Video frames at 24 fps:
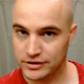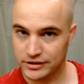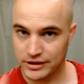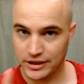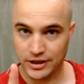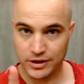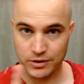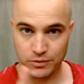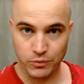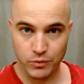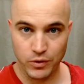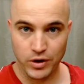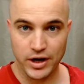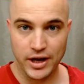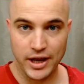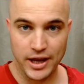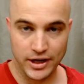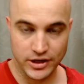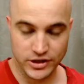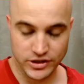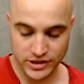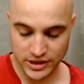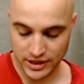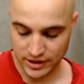sticking to one
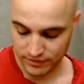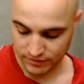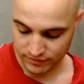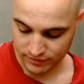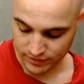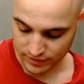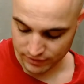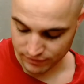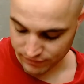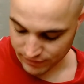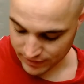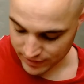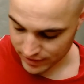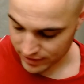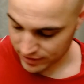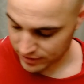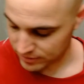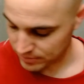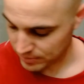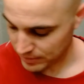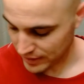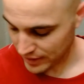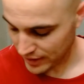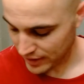head shave for a
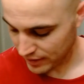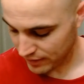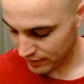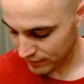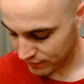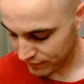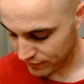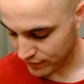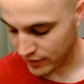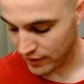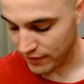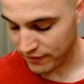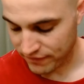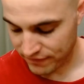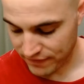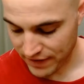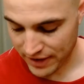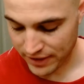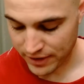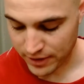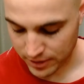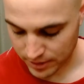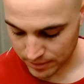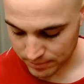feathers blade, for a
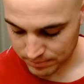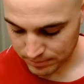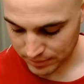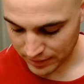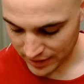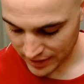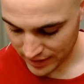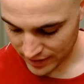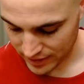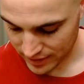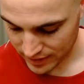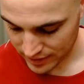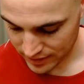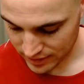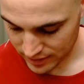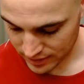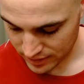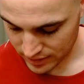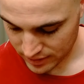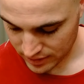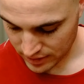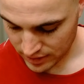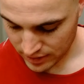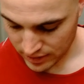feather blade.
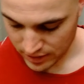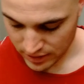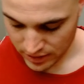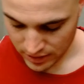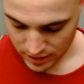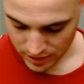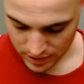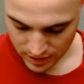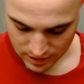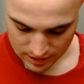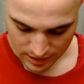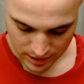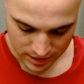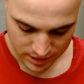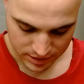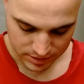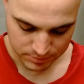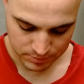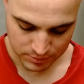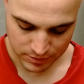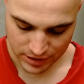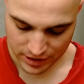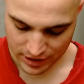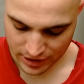Uh,
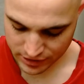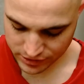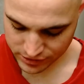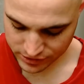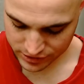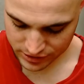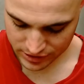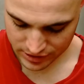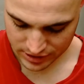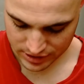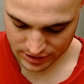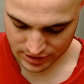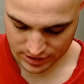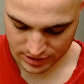the brush,